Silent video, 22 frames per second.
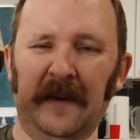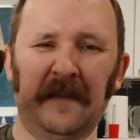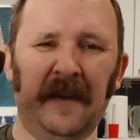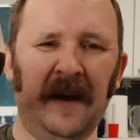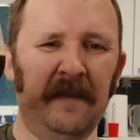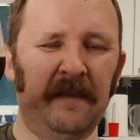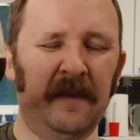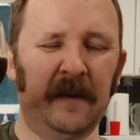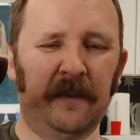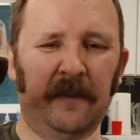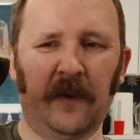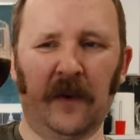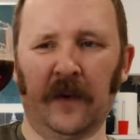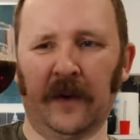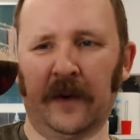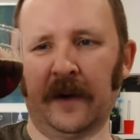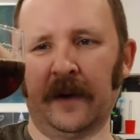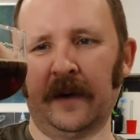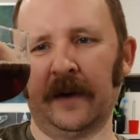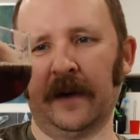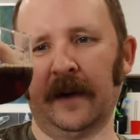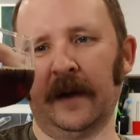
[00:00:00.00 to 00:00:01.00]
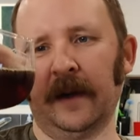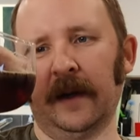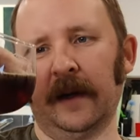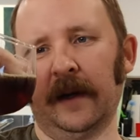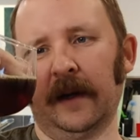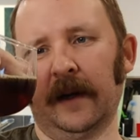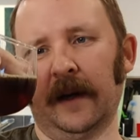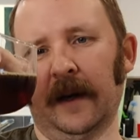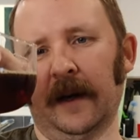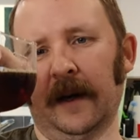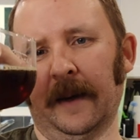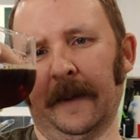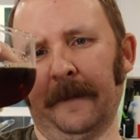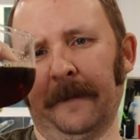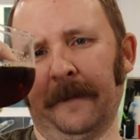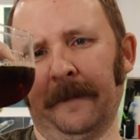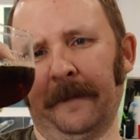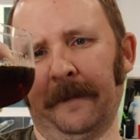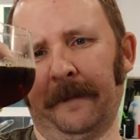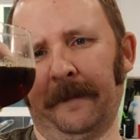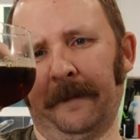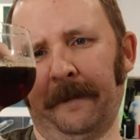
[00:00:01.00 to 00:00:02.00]
might be a porter.
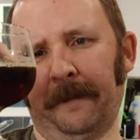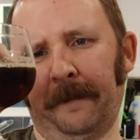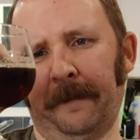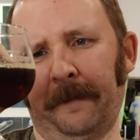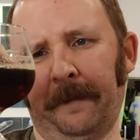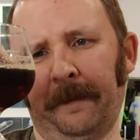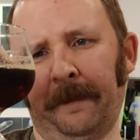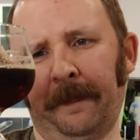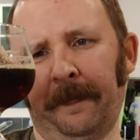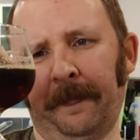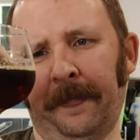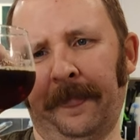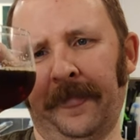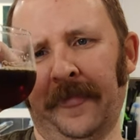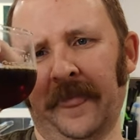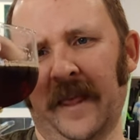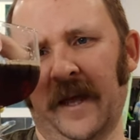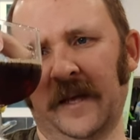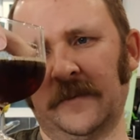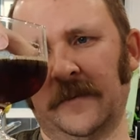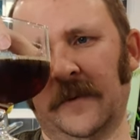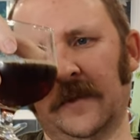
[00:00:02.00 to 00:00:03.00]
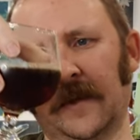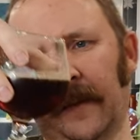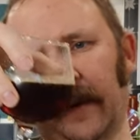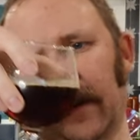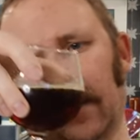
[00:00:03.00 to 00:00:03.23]
I suppose